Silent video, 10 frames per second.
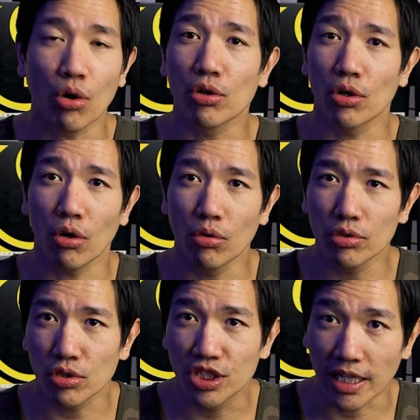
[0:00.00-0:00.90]

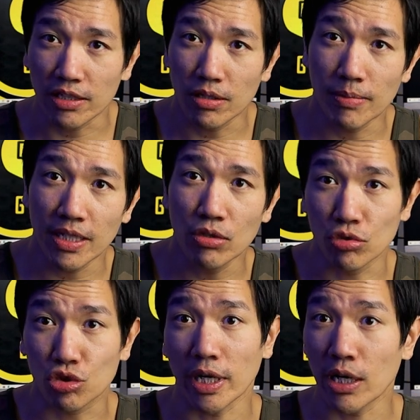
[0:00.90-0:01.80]
older gentleman who
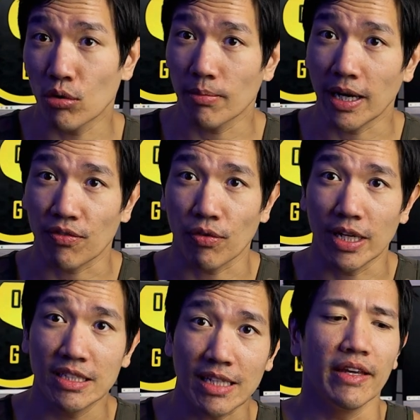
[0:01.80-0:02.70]
was training one of my
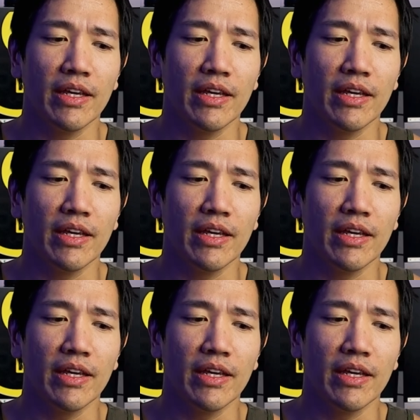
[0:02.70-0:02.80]
friends.